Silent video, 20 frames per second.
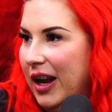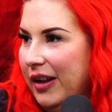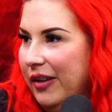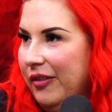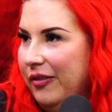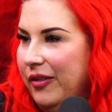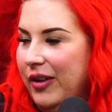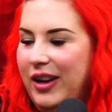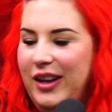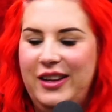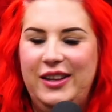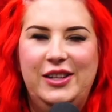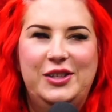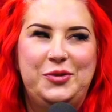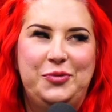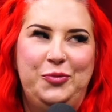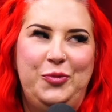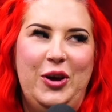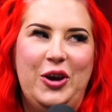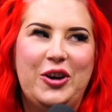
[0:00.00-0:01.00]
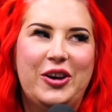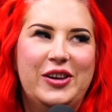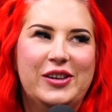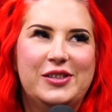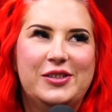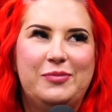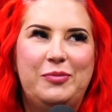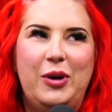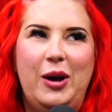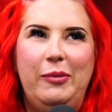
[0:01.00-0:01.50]
of it's weird
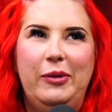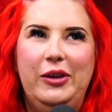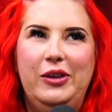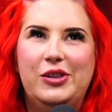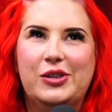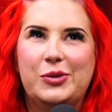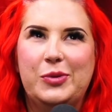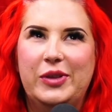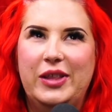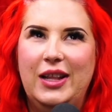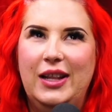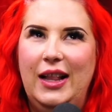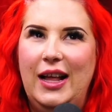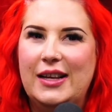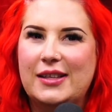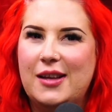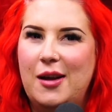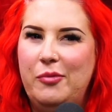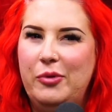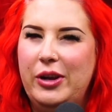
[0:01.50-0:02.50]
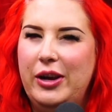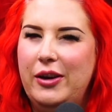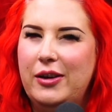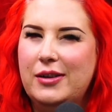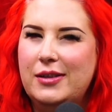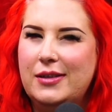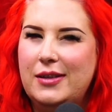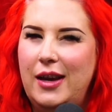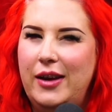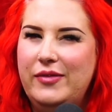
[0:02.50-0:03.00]
because probably just within the last couple of
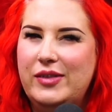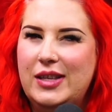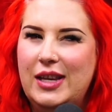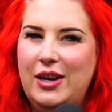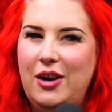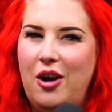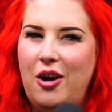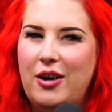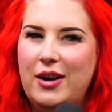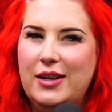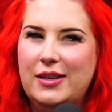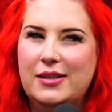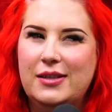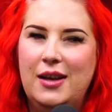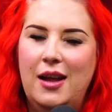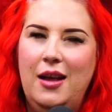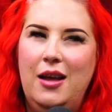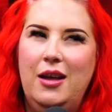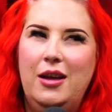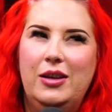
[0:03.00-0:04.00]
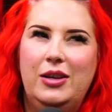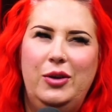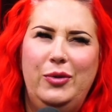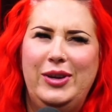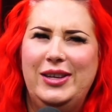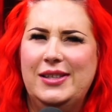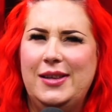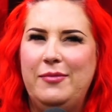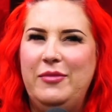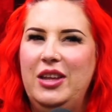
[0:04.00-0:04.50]
years, I've seen artists
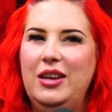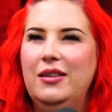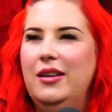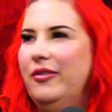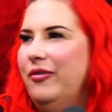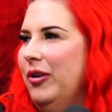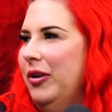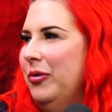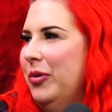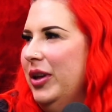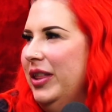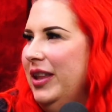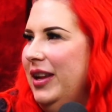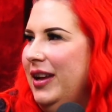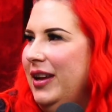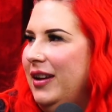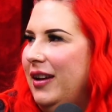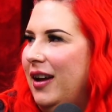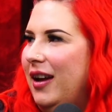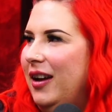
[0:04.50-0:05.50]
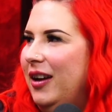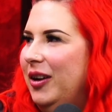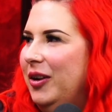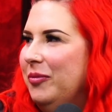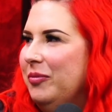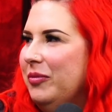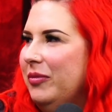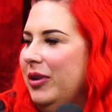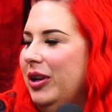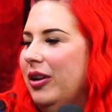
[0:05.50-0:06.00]
doing something different with it.
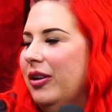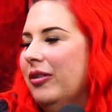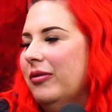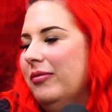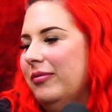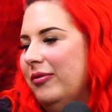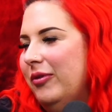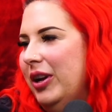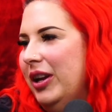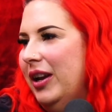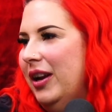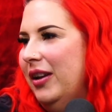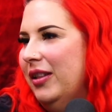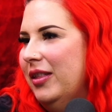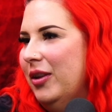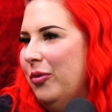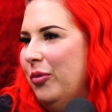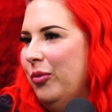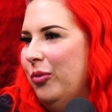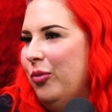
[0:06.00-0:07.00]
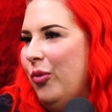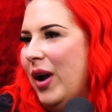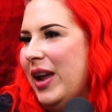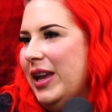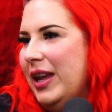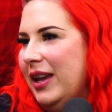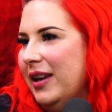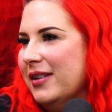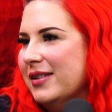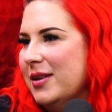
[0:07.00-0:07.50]
The
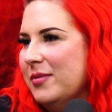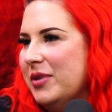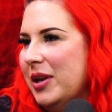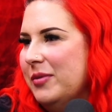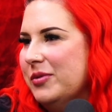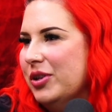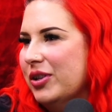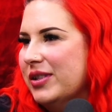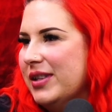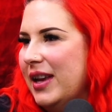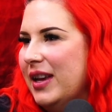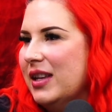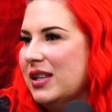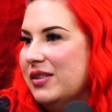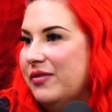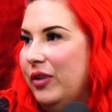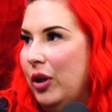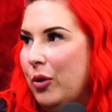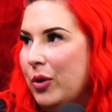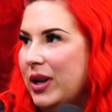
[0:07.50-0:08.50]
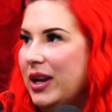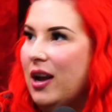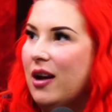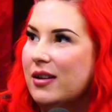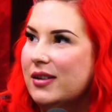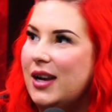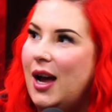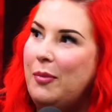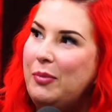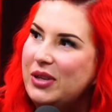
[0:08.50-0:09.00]
white ink sometimes looks like it's floating
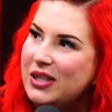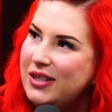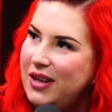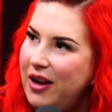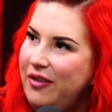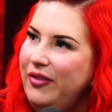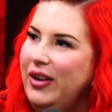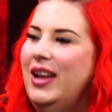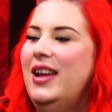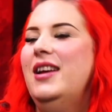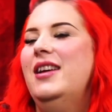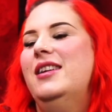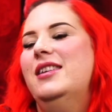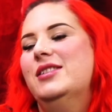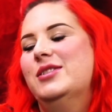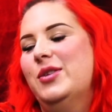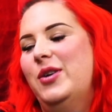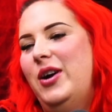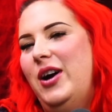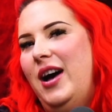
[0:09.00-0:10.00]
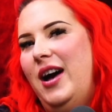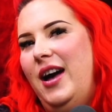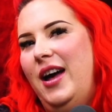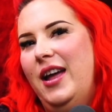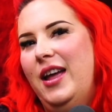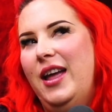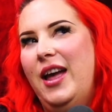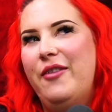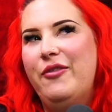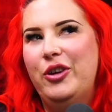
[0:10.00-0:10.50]
on top of stuff. So
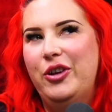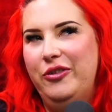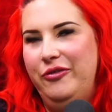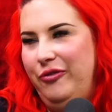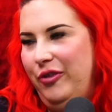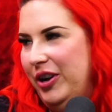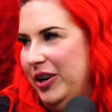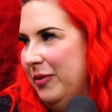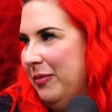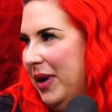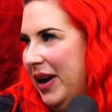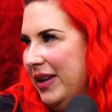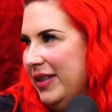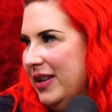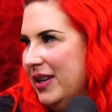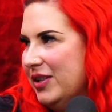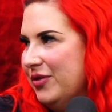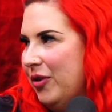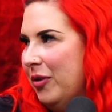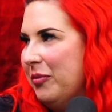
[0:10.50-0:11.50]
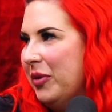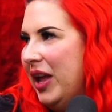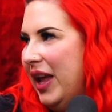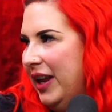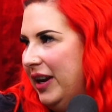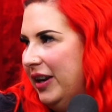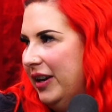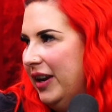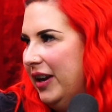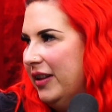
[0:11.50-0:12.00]
I have a good friend of mine that's from
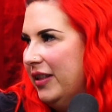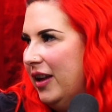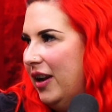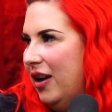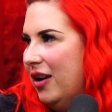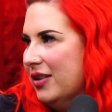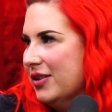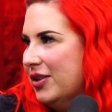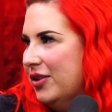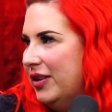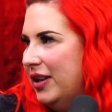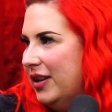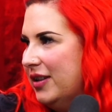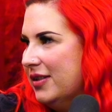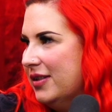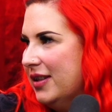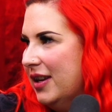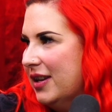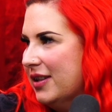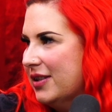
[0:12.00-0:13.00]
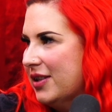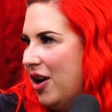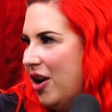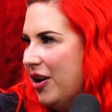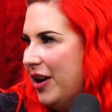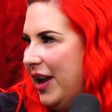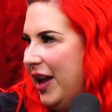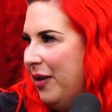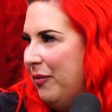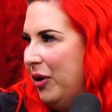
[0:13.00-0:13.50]
Canada that also does like
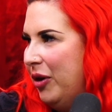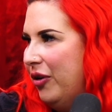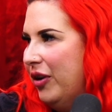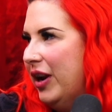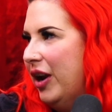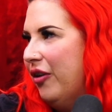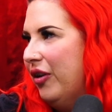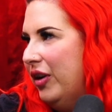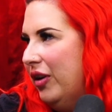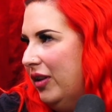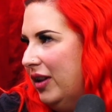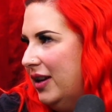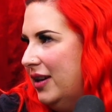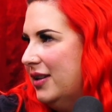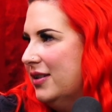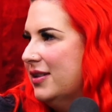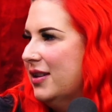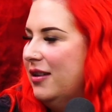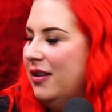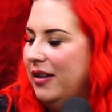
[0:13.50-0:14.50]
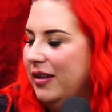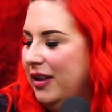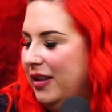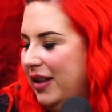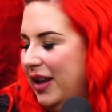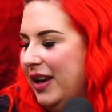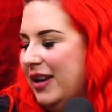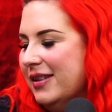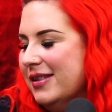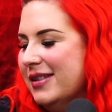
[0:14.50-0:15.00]
scar camo and areolas and all the
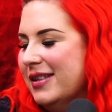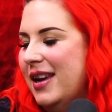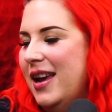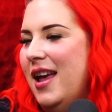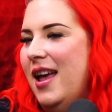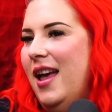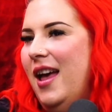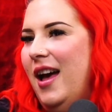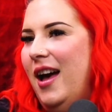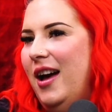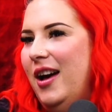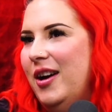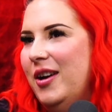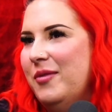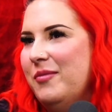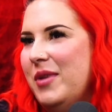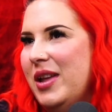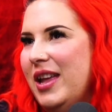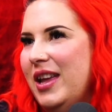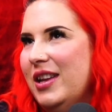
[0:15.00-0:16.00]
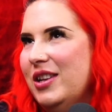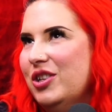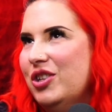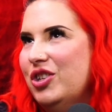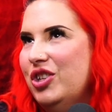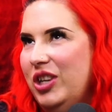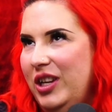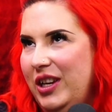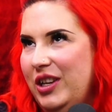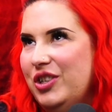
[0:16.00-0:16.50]
things. And
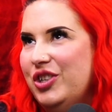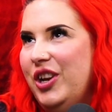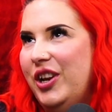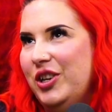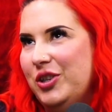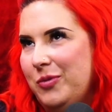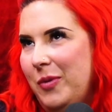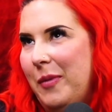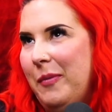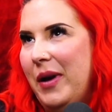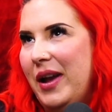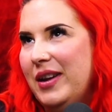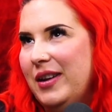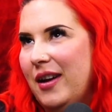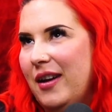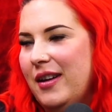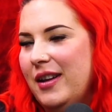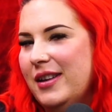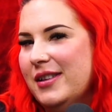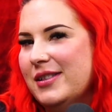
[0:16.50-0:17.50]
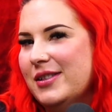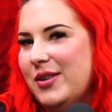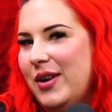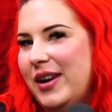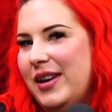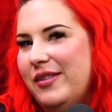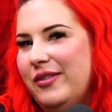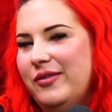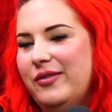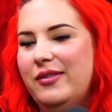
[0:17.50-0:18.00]
she changed my mind on it, so
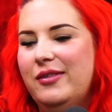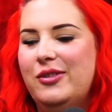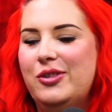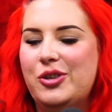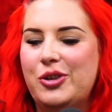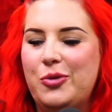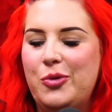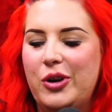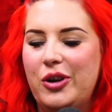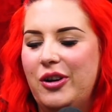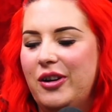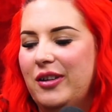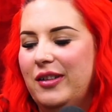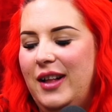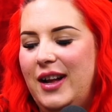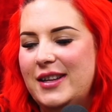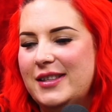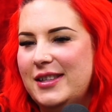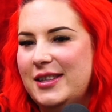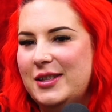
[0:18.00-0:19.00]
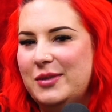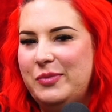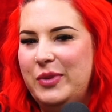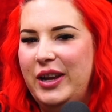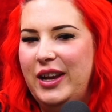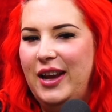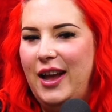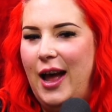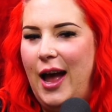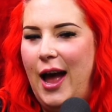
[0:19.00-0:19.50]
I took one of her classes. But